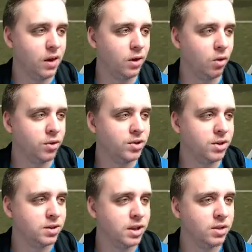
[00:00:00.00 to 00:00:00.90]
think that
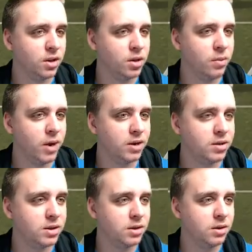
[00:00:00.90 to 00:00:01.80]
Olsen's easily their
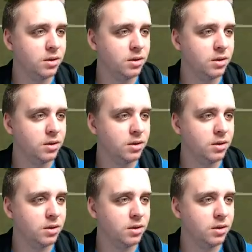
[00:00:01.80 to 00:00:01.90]
best